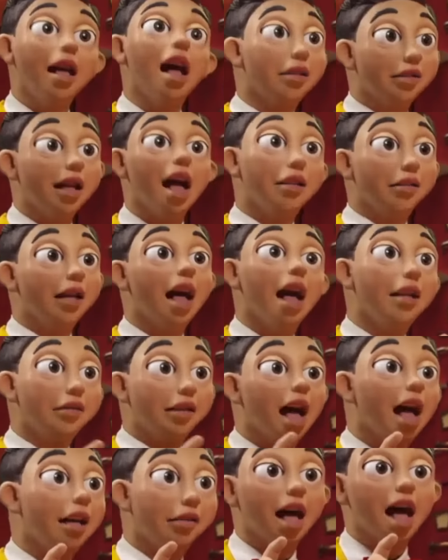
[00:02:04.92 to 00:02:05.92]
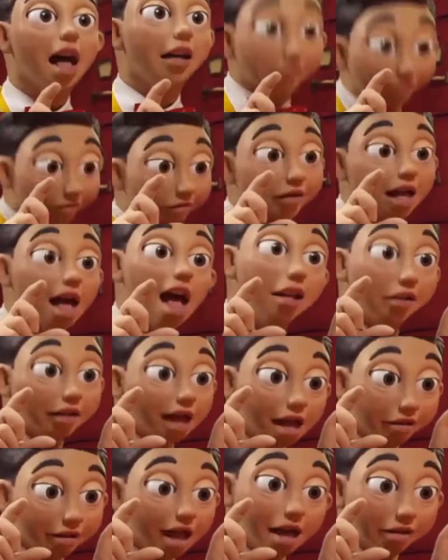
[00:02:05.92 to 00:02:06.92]
the letterbox like this. Happy
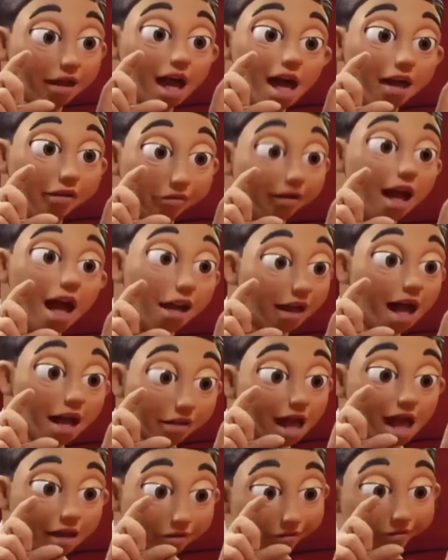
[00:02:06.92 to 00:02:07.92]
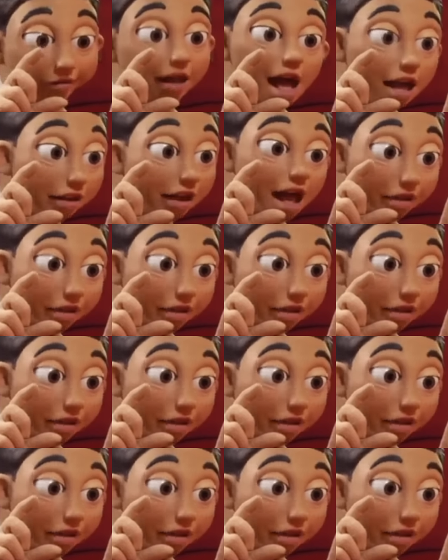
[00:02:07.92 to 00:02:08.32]
birthday to me, leave your presents, go